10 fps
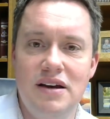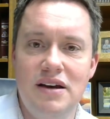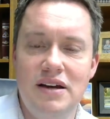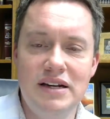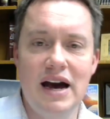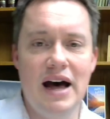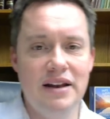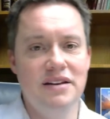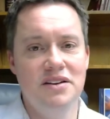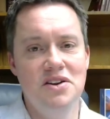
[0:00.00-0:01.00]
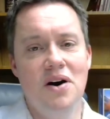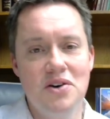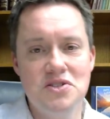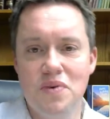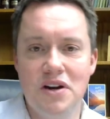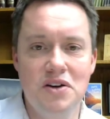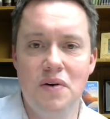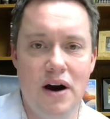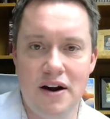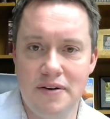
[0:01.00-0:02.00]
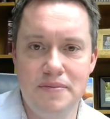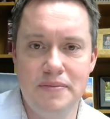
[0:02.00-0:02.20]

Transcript: And God knows where you are.